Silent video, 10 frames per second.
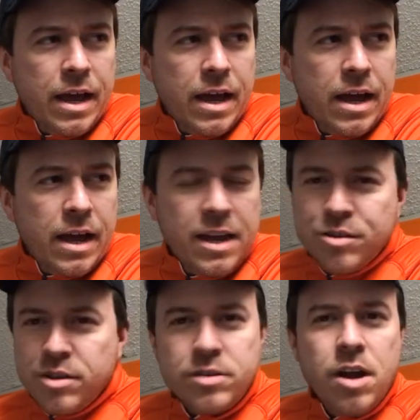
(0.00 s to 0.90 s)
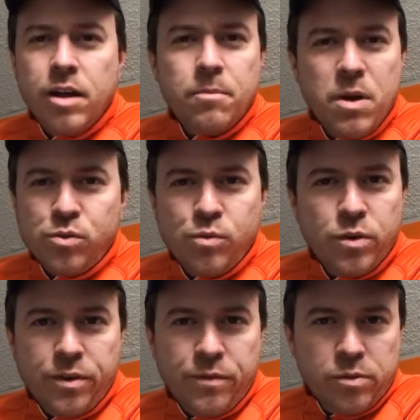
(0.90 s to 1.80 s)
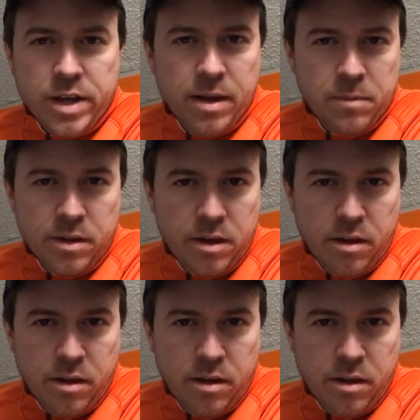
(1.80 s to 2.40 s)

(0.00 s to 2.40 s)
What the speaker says: Is this not the most wonderful time of the year?